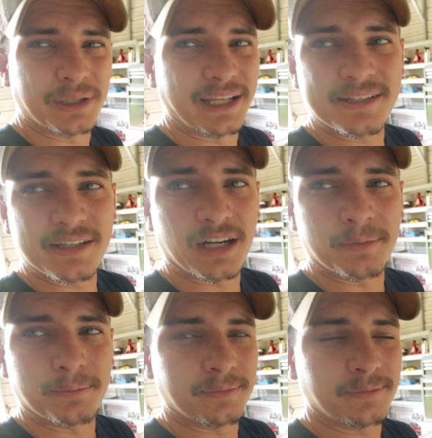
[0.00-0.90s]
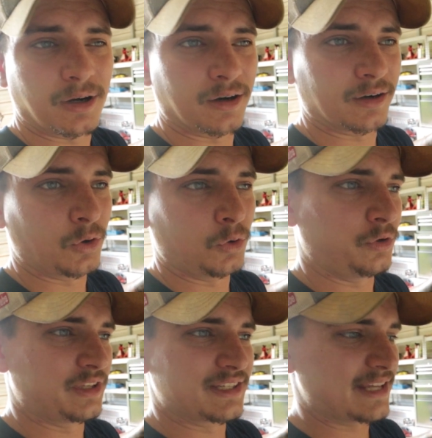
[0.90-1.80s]
planks on them are
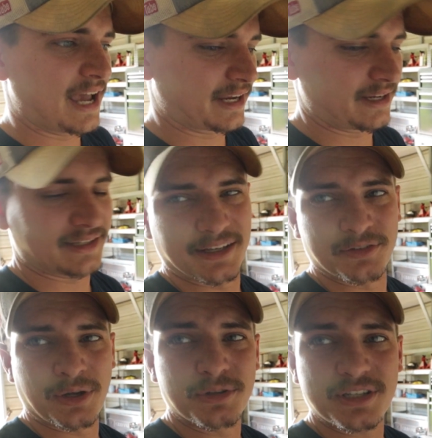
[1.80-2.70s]
old and sagging and stuff. So I'm